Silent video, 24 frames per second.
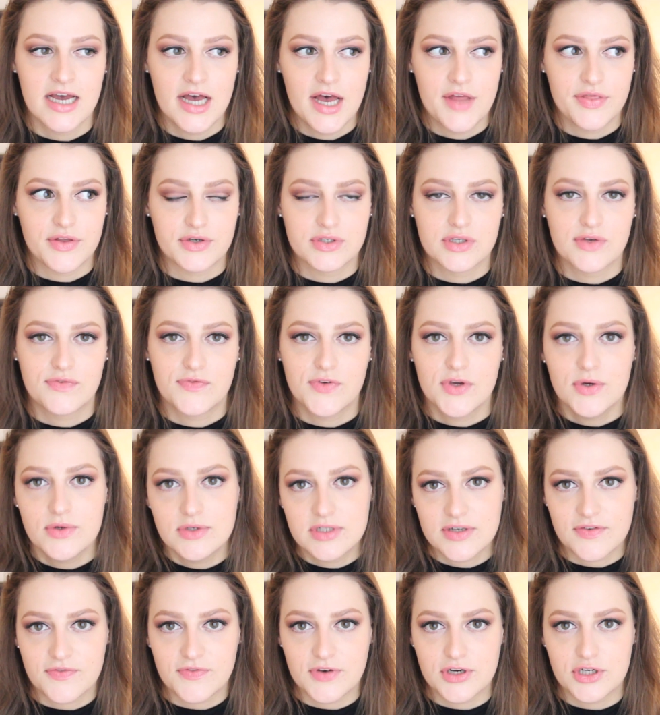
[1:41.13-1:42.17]
There's a few
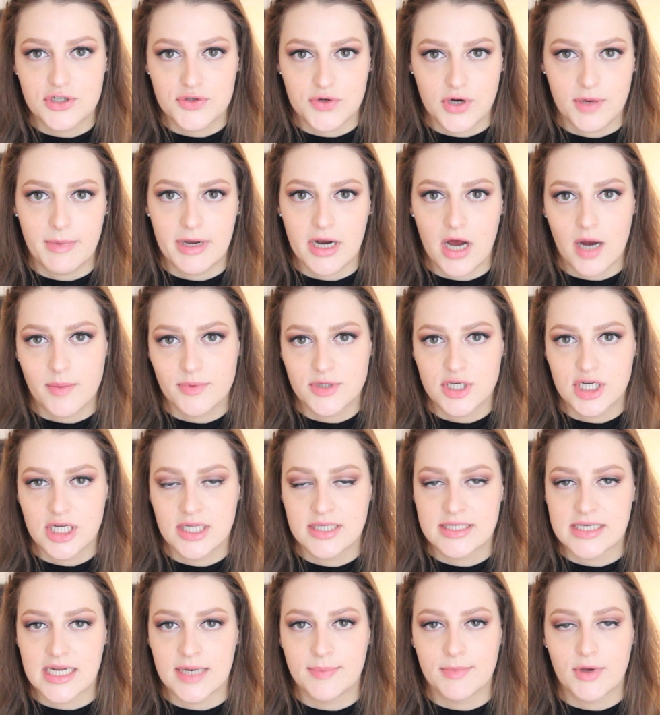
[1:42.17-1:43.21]
different treatment
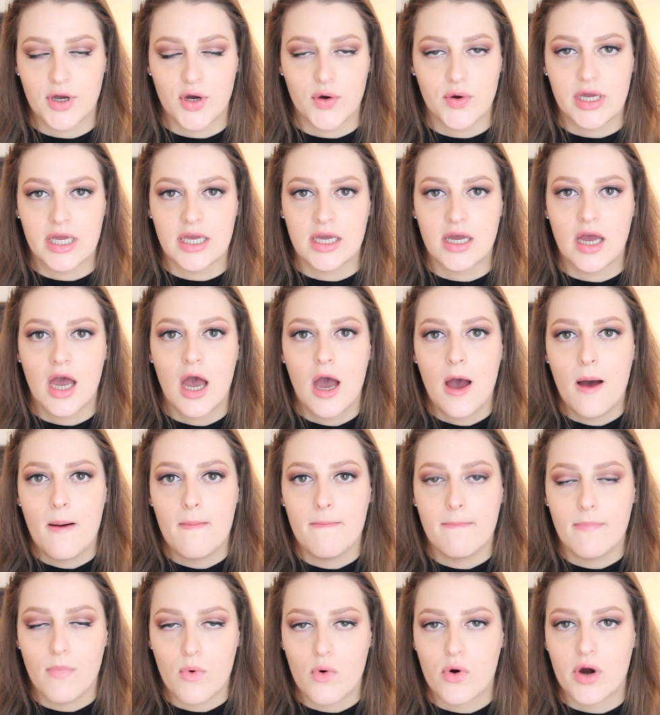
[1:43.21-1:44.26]
options, and I'm going
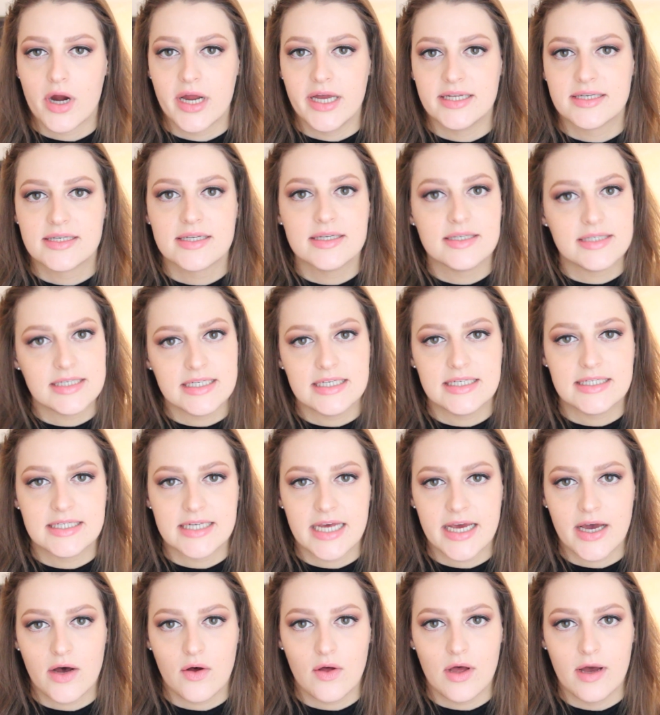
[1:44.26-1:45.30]
more into
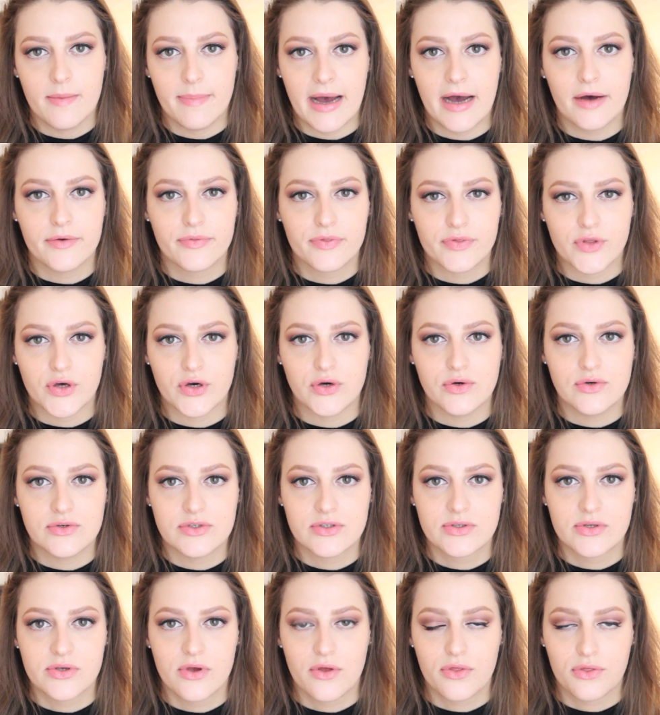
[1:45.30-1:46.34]
detail about
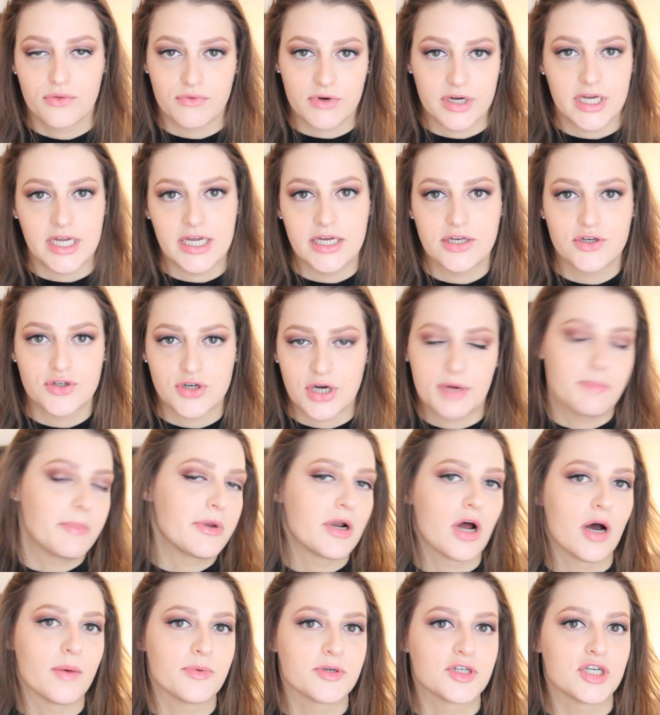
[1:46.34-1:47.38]
those 3 treatment
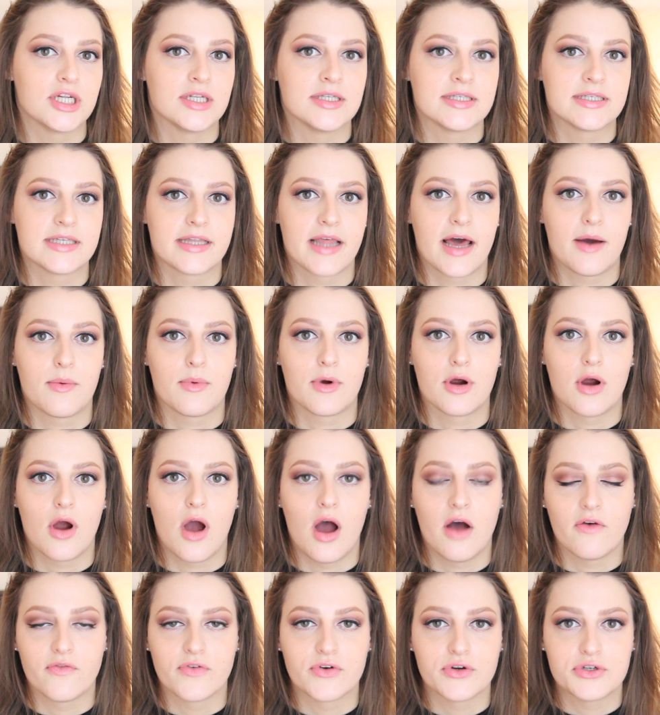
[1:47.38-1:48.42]
options that were
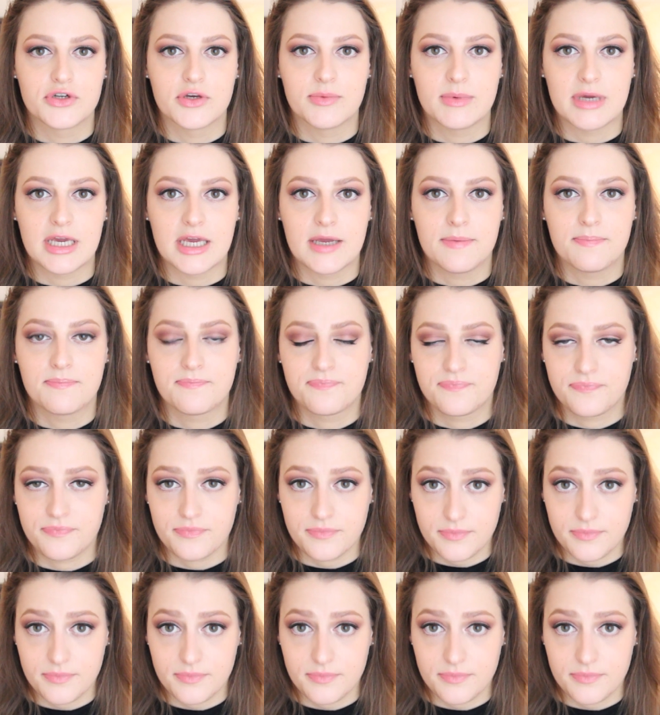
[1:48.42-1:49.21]
offered to me